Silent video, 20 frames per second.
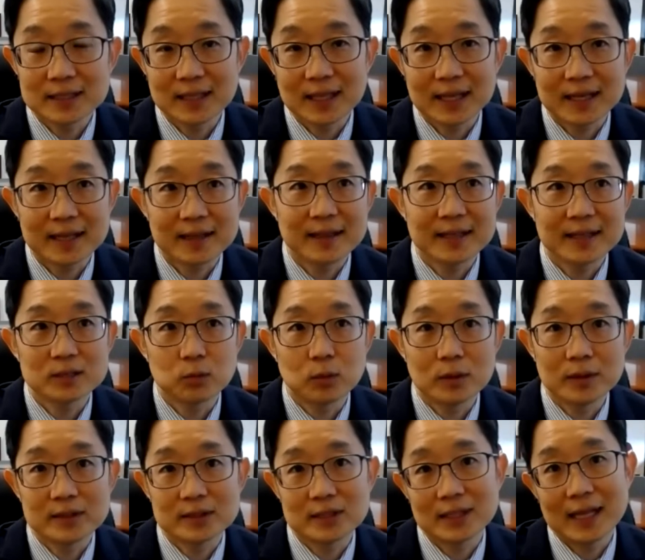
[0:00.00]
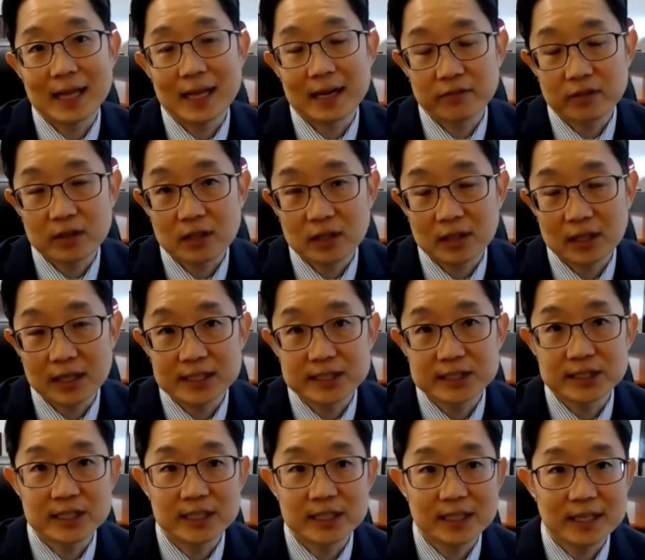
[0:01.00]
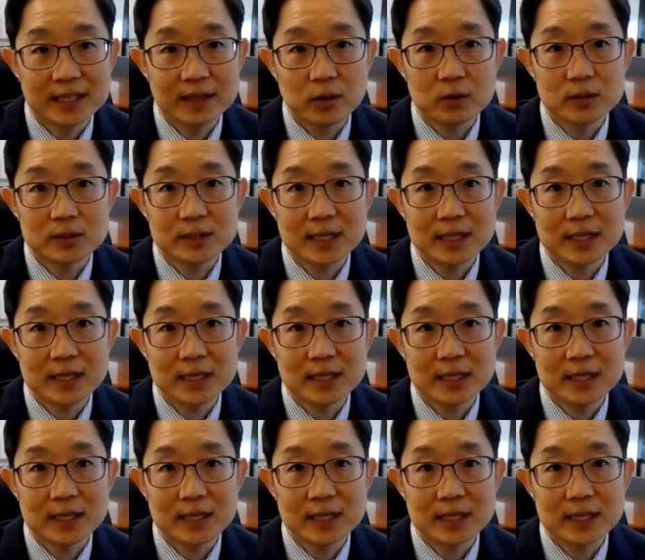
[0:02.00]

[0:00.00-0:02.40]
like things where there's a lot of collision and those